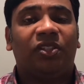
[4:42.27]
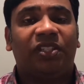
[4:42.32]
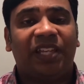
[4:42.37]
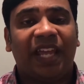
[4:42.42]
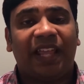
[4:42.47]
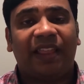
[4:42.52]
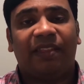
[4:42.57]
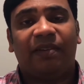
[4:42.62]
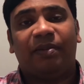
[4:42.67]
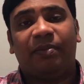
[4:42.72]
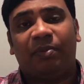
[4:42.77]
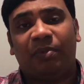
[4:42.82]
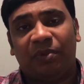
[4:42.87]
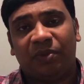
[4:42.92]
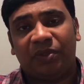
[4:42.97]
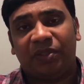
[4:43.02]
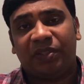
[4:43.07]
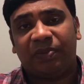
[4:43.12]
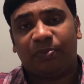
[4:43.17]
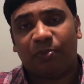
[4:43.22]
take the
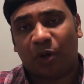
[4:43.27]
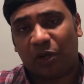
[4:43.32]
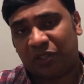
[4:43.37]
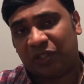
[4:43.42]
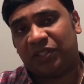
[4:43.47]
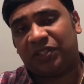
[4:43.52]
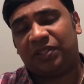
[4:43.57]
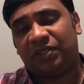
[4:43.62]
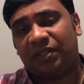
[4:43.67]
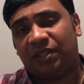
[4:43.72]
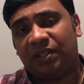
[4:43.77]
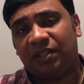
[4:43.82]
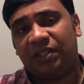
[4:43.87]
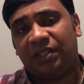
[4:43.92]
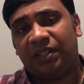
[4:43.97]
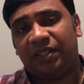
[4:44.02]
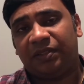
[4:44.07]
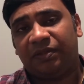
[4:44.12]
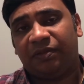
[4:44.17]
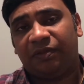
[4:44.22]
process
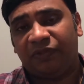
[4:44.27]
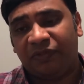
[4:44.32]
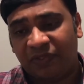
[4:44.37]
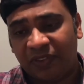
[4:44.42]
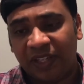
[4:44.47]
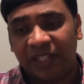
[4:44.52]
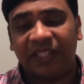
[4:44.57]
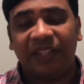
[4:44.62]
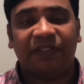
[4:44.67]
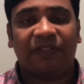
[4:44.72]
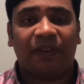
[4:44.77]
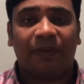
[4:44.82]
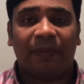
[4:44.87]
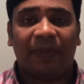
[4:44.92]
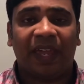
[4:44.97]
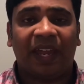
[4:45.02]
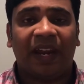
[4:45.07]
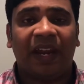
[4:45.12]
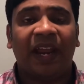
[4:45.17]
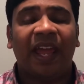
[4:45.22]
further from
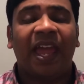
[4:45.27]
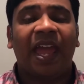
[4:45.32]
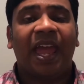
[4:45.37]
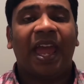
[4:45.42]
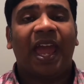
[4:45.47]
there.